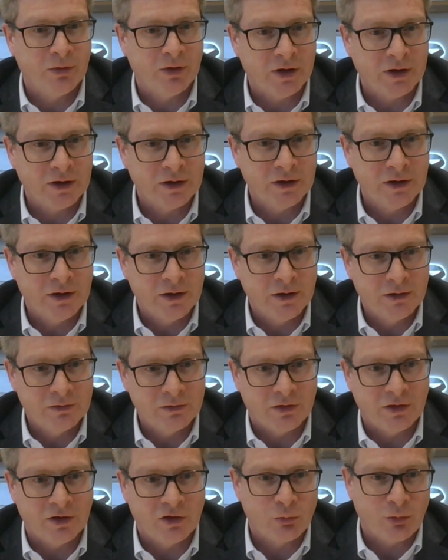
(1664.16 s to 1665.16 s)
by
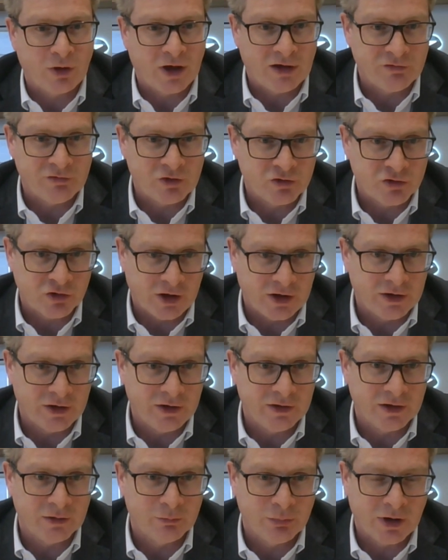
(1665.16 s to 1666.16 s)
the things we have in train
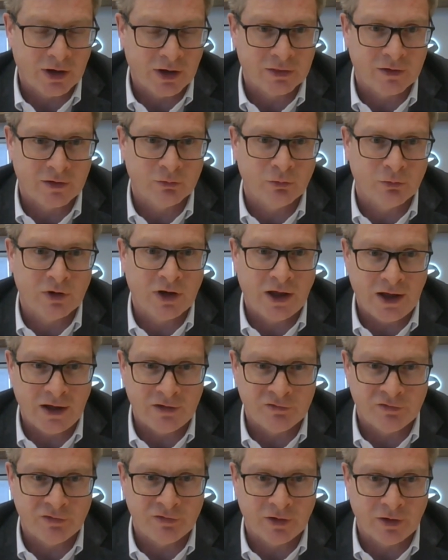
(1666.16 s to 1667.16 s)
and the impact that it will
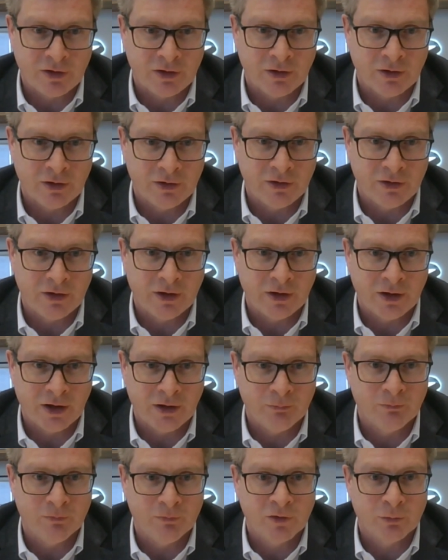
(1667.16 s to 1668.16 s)
have
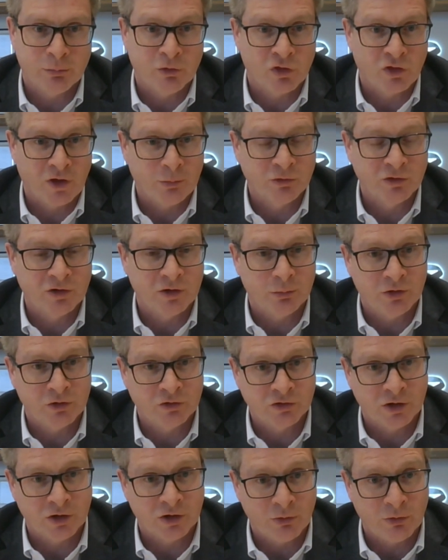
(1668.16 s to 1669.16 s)
on the perception of
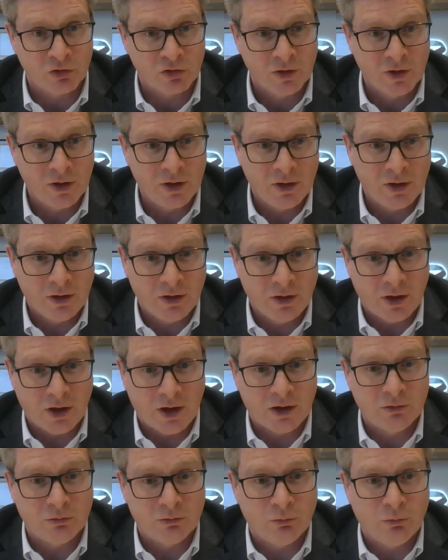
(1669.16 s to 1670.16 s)
British Airways.
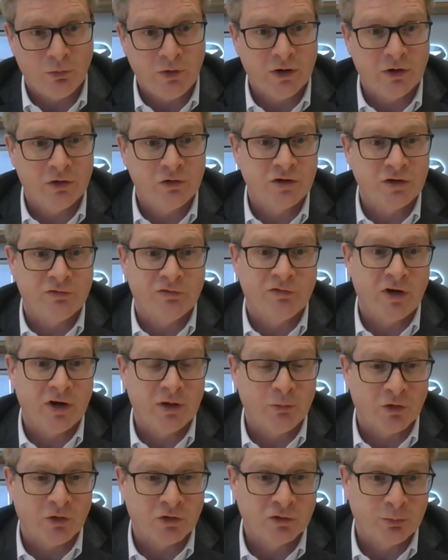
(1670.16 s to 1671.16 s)
And we are driven
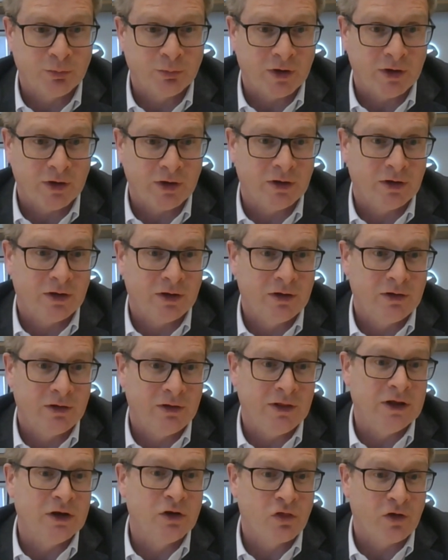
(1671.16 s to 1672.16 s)
very much by
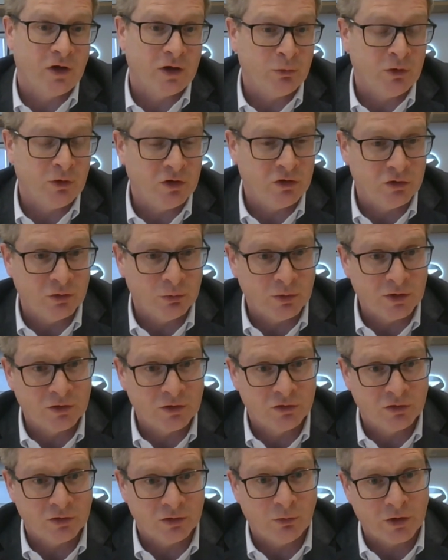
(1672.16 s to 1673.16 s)
the insight we do
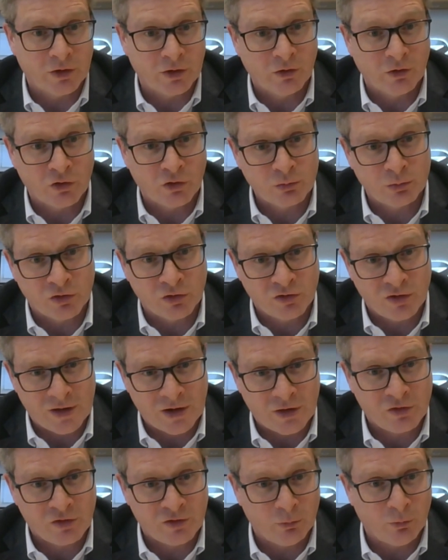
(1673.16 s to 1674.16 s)
into what our customers
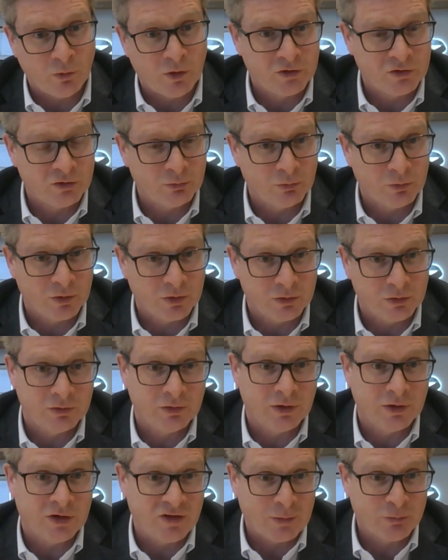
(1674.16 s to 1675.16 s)
tell us they want, and
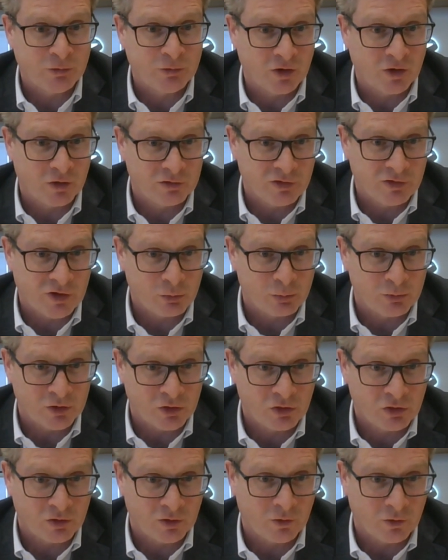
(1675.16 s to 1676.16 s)
we're adapting our
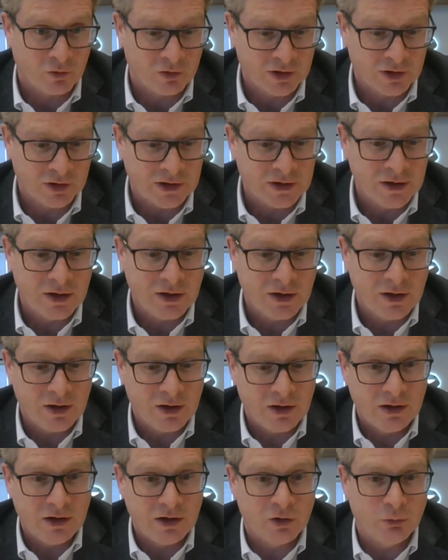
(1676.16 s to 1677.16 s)
investments accordingly.
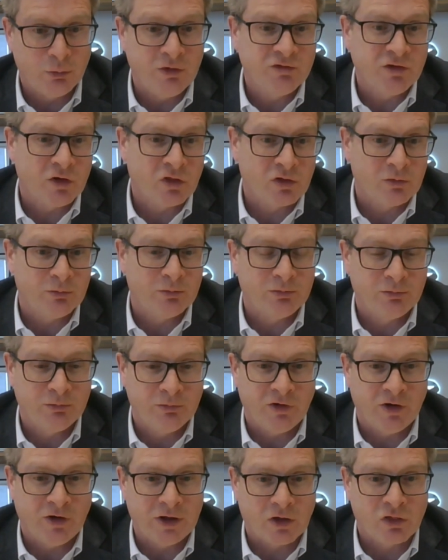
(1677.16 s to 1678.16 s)
We've done some
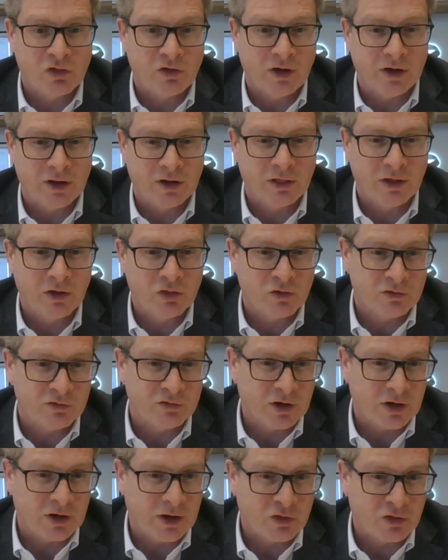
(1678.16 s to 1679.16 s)
very exciting things
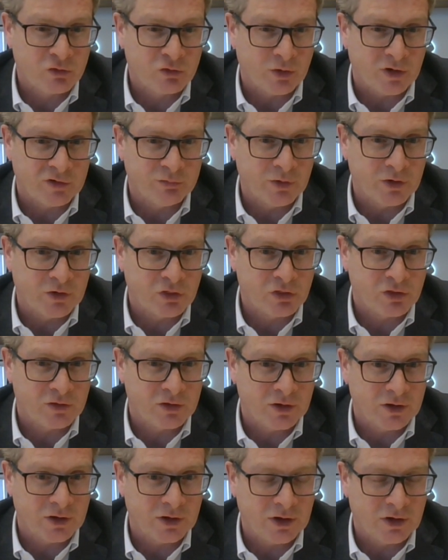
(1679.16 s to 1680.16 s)
over the last 12 months,
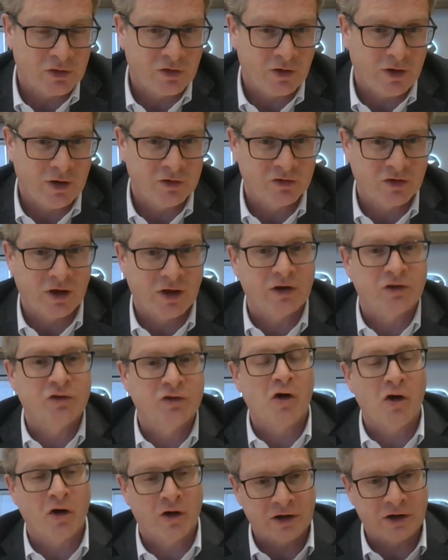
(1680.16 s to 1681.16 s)
and it's hard to kind of
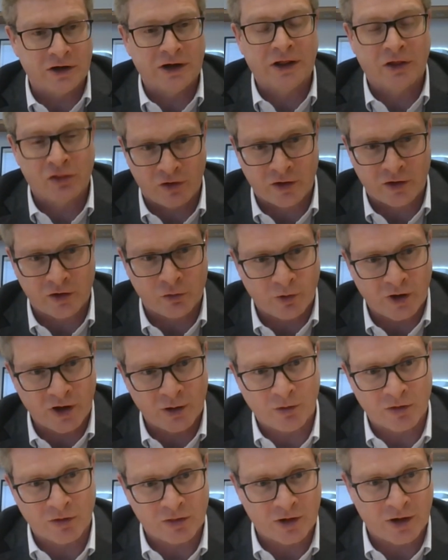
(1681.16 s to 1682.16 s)
talk in an excited
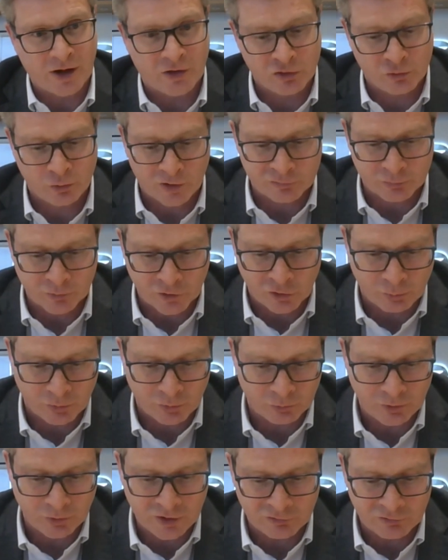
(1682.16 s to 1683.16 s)
way about the last 12 months,
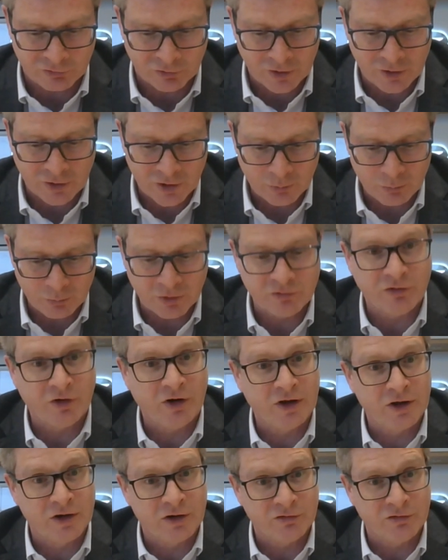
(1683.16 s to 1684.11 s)
but we've been very